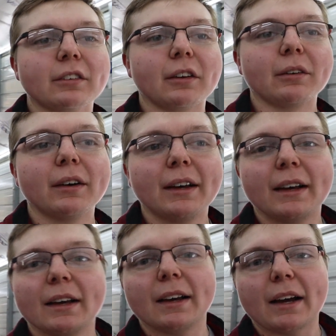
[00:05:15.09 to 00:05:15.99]
So
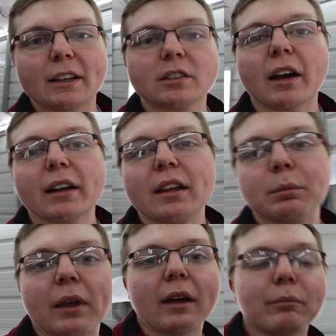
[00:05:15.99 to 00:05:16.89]
I just got to
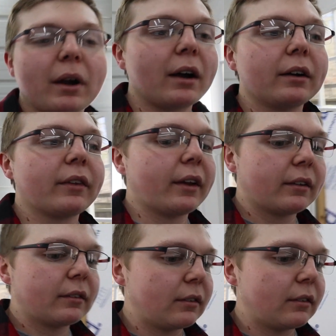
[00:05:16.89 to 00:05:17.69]
keep that in mind, that